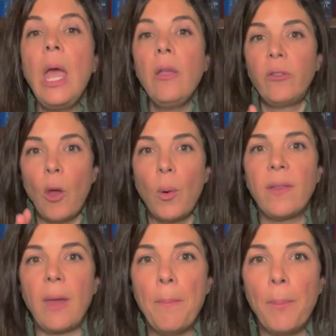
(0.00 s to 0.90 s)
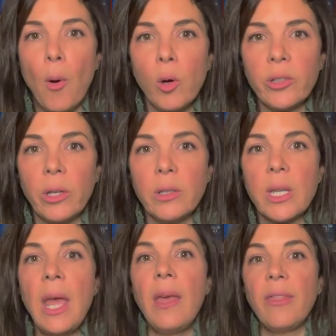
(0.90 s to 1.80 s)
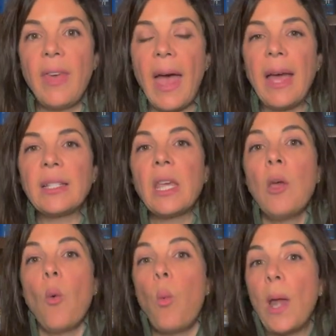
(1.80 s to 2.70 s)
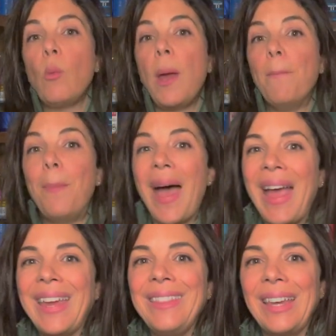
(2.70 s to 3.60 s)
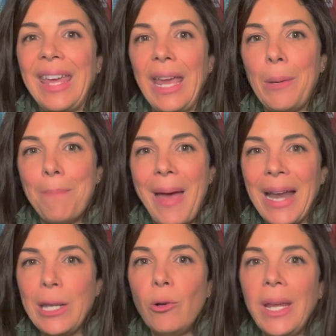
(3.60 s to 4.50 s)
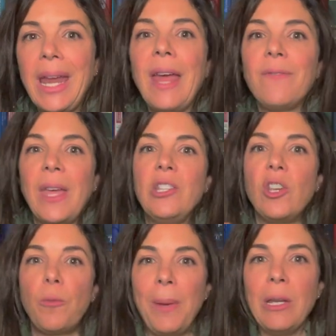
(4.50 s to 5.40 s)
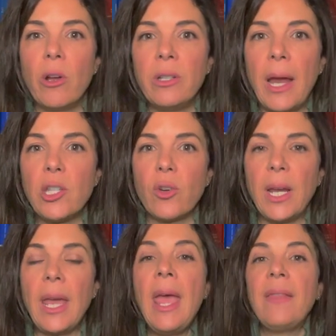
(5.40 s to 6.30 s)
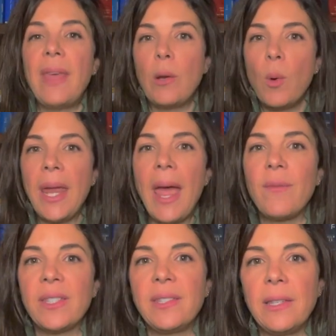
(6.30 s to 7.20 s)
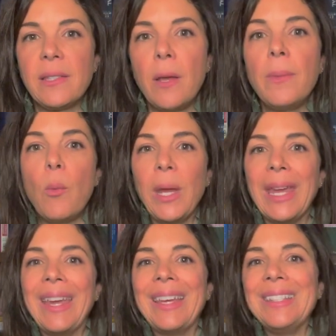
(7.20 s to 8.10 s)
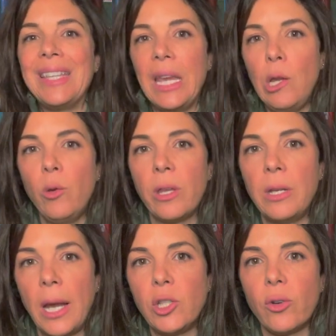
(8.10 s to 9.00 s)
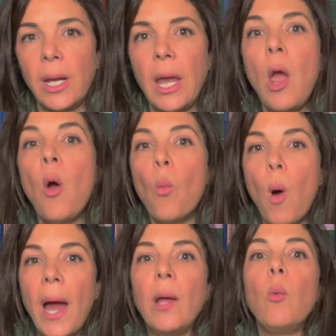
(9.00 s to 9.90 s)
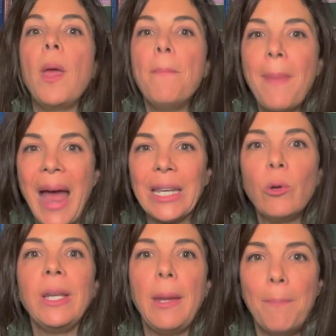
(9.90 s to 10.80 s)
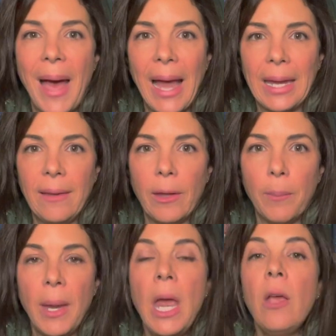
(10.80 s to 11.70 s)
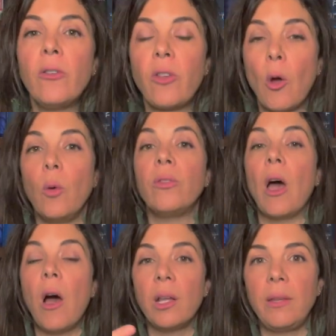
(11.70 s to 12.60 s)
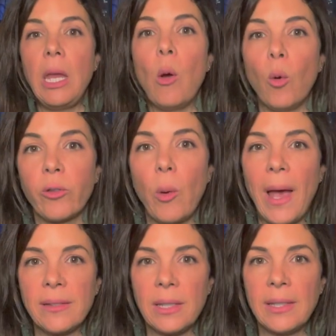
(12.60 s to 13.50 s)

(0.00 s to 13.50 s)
So it's important that when we're bagging the kid manually, if they've just been on nitric, then we have a system that we can continue the nitric while we're manually bagging them. So the RT also has to